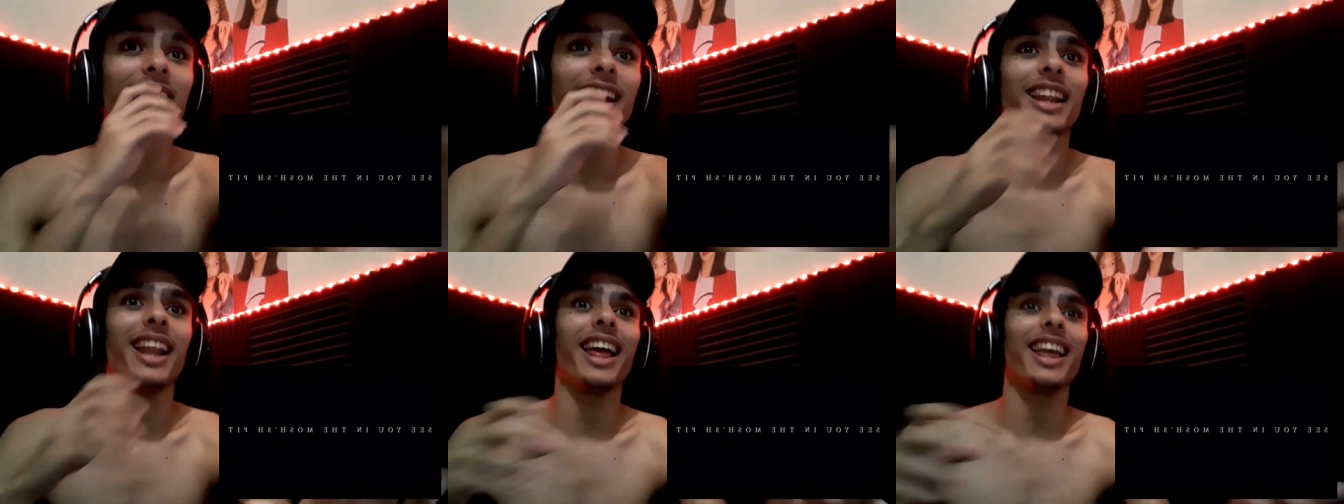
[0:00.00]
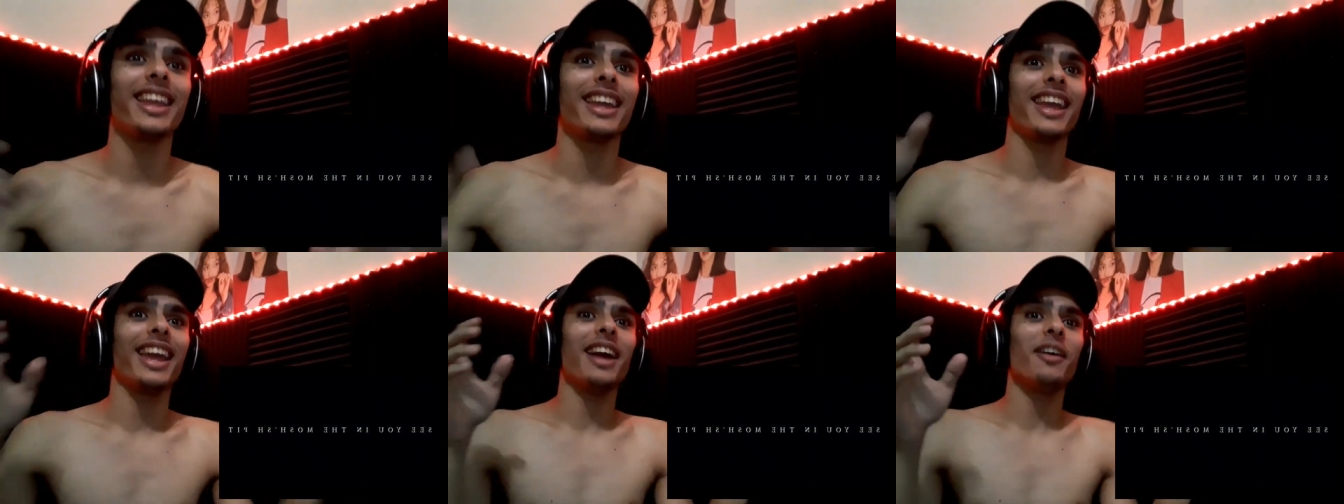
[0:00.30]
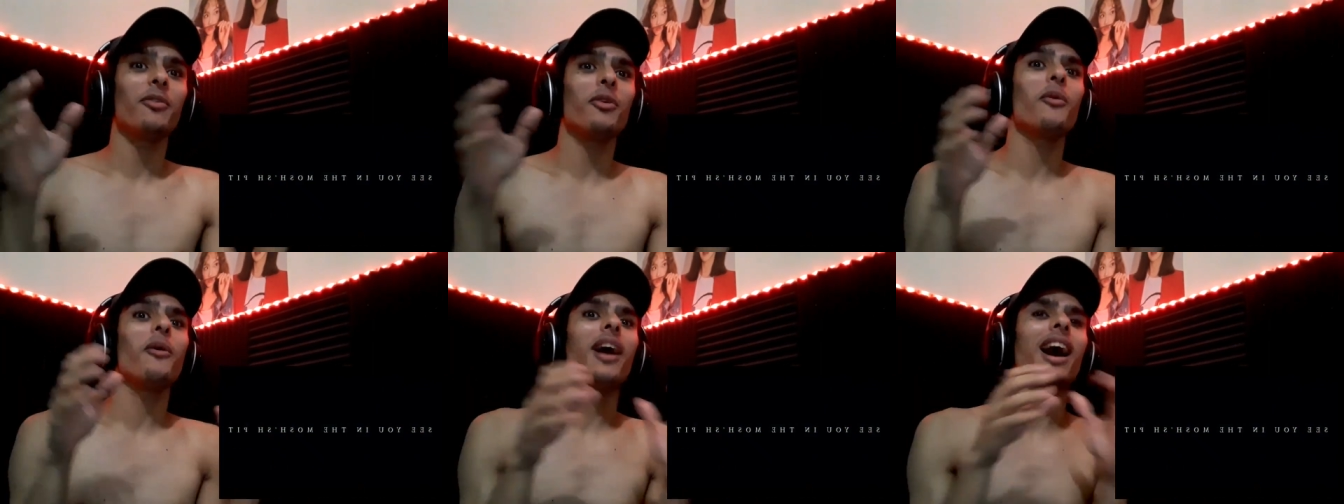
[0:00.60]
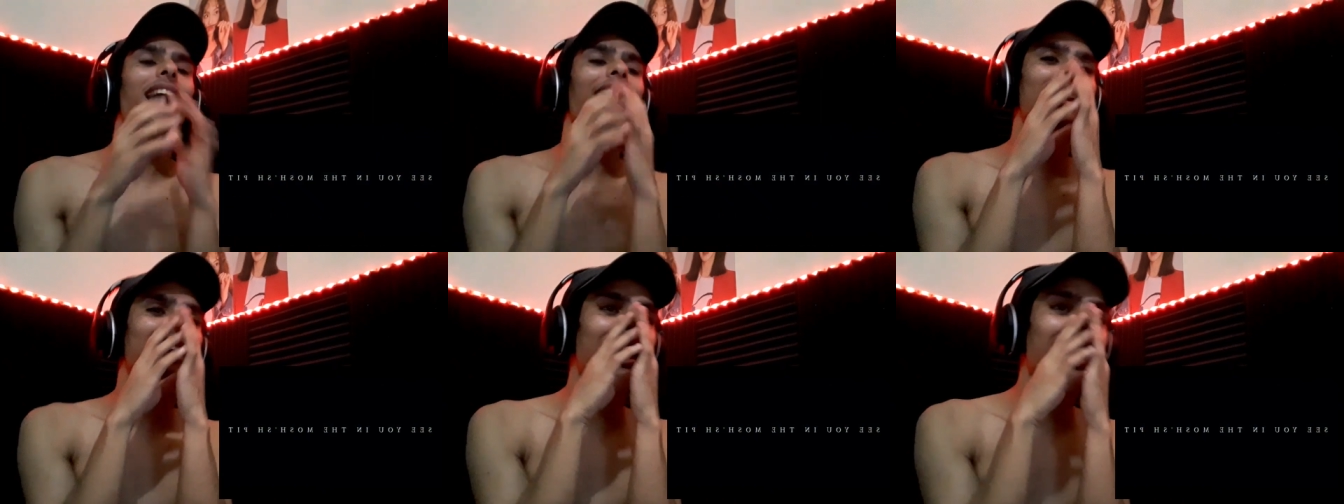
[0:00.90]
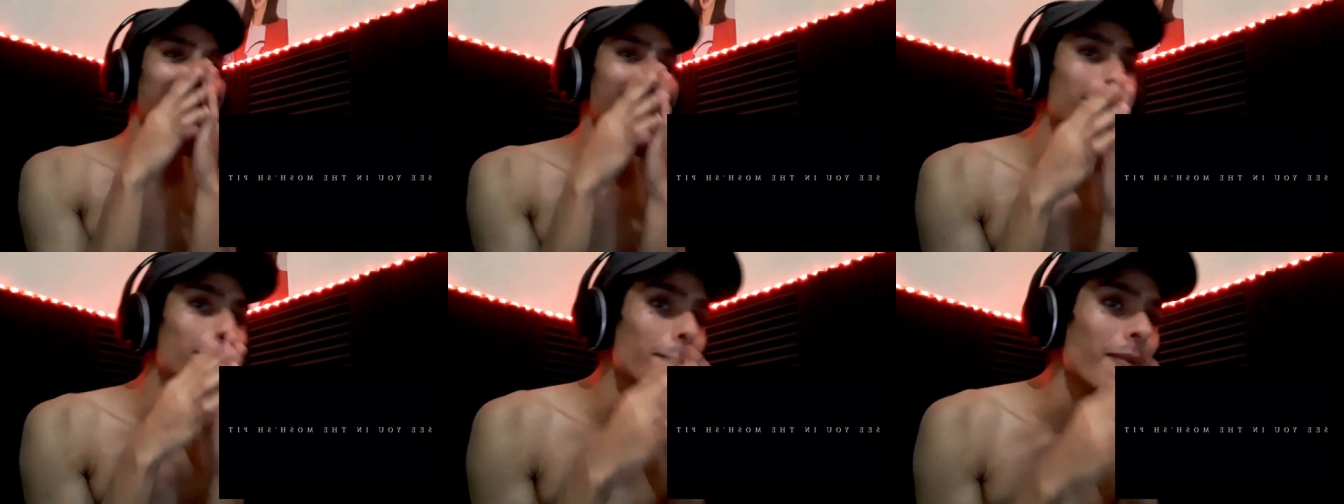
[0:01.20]
Like everyone, I can't
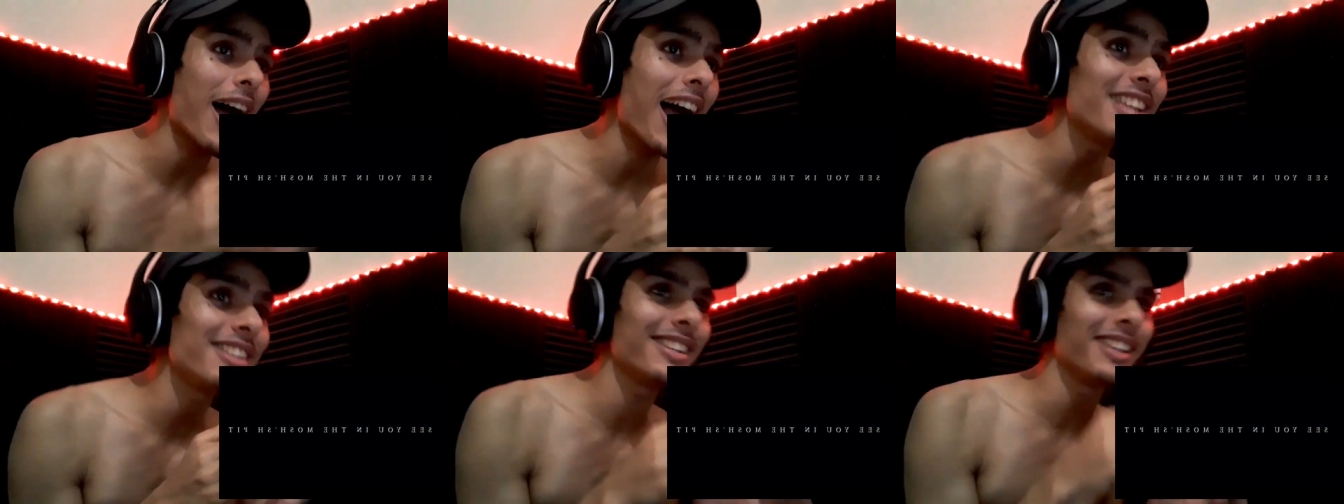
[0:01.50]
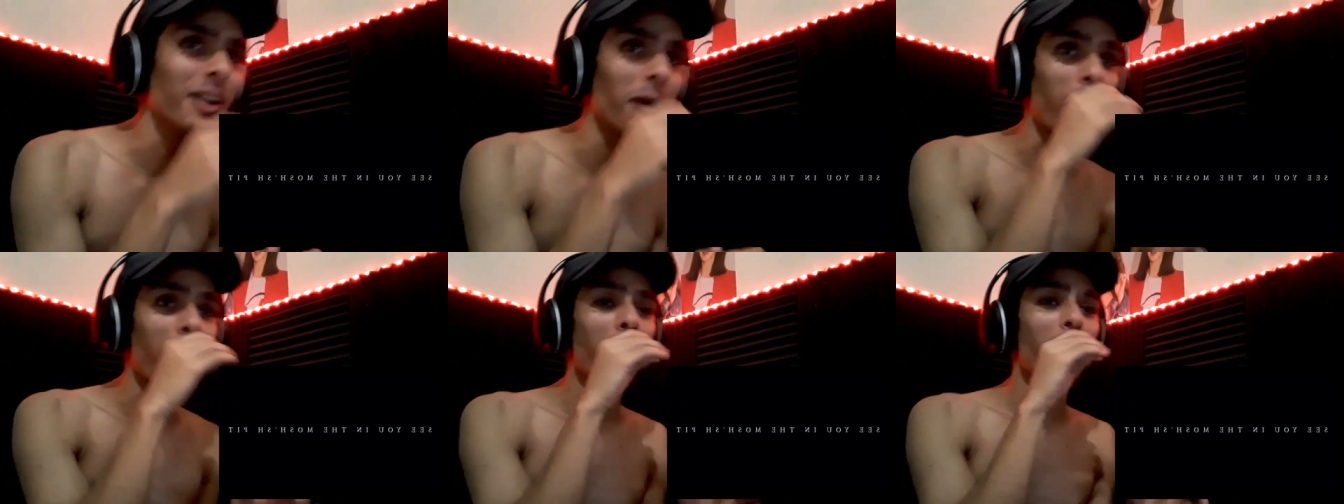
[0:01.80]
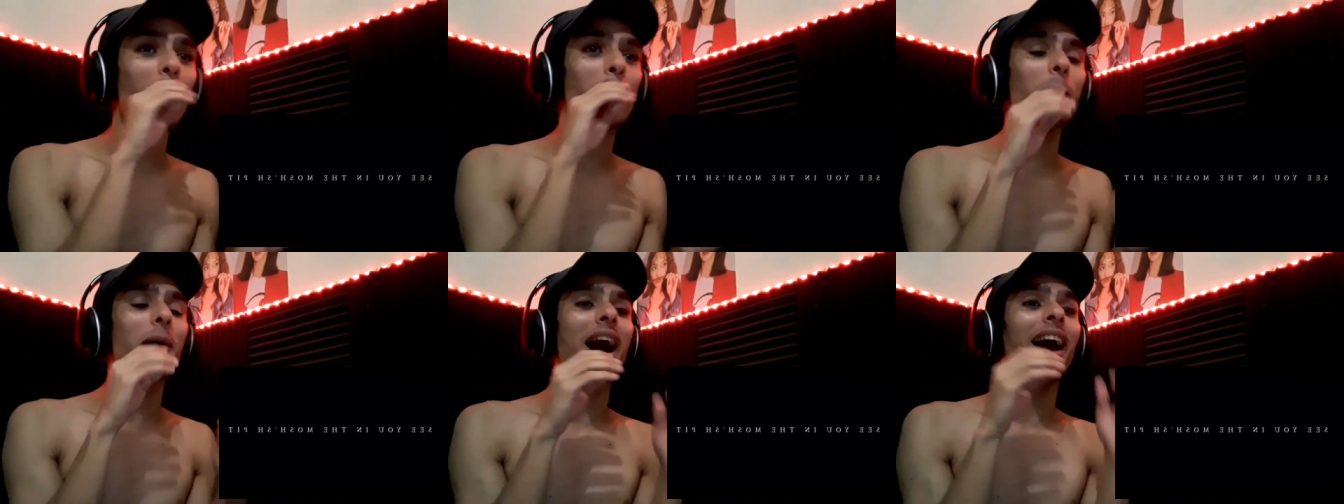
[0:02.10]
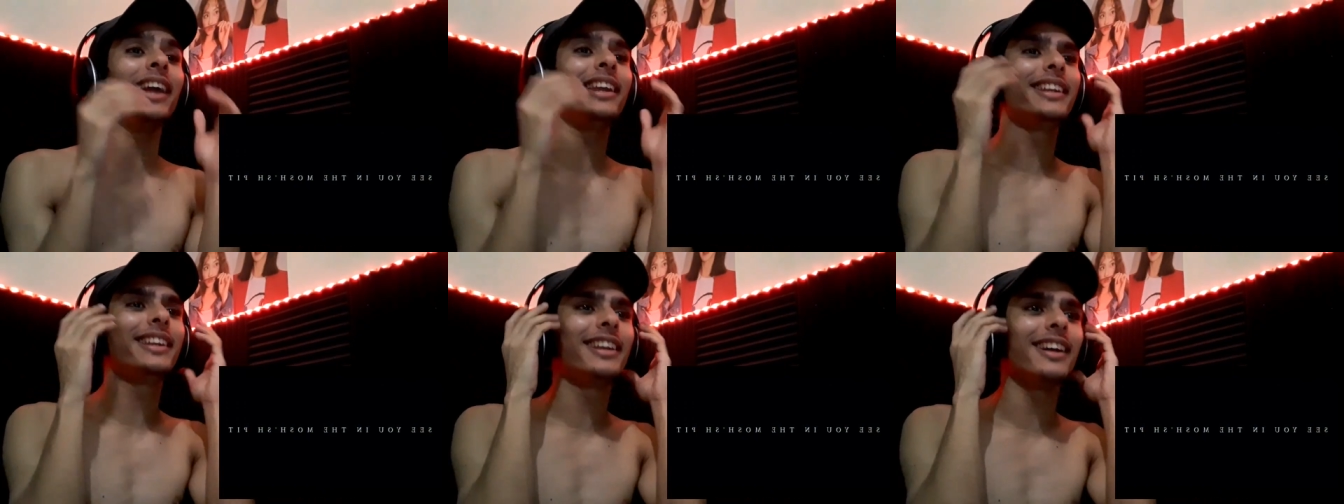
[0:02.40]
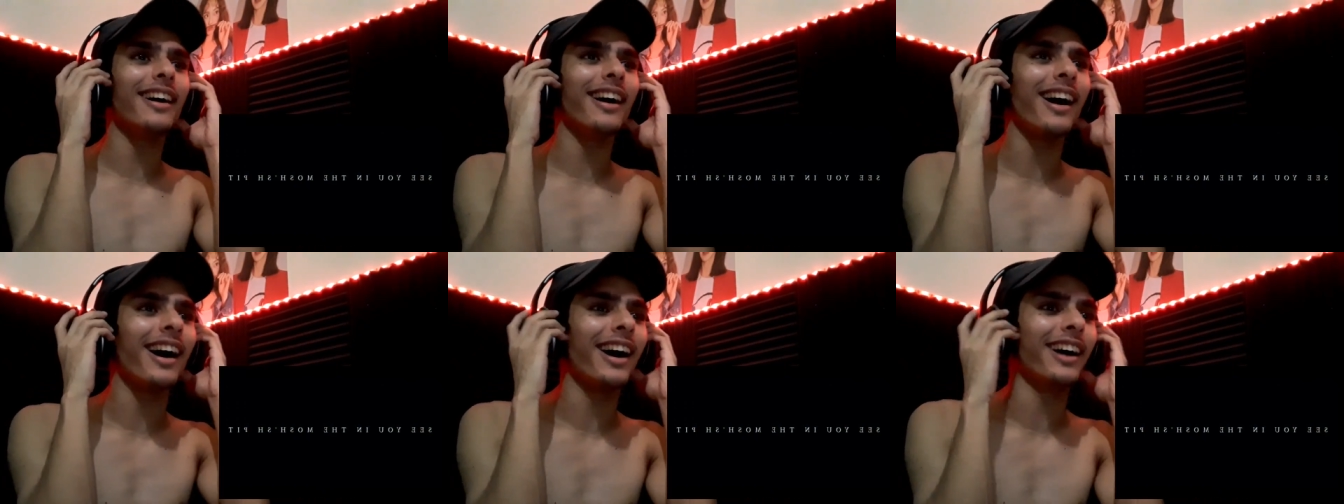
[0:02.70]
imagine. Oh my
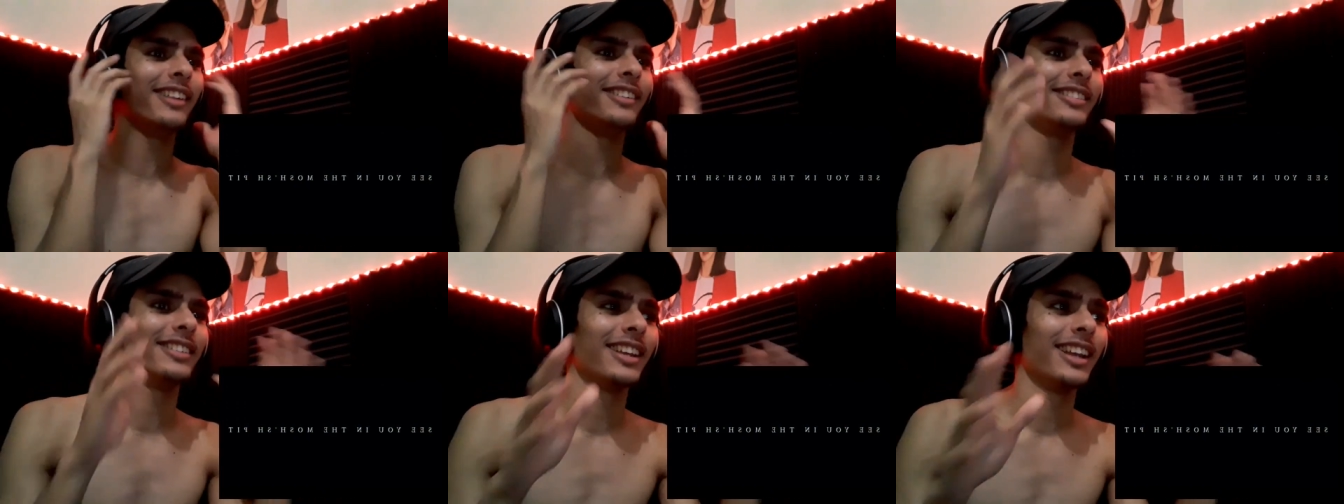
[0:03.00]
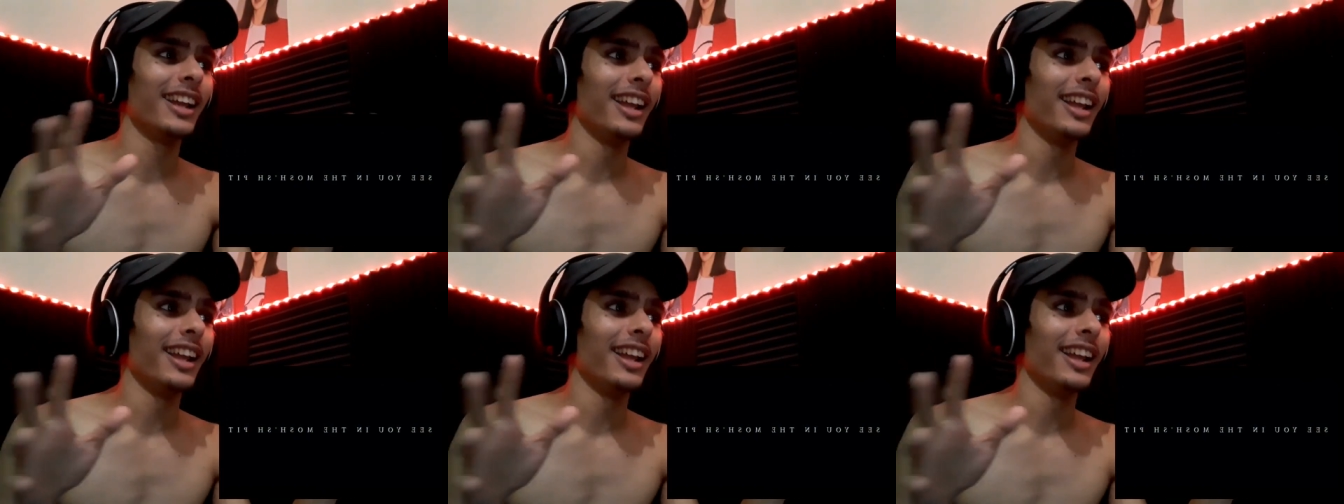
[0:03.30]
gosh.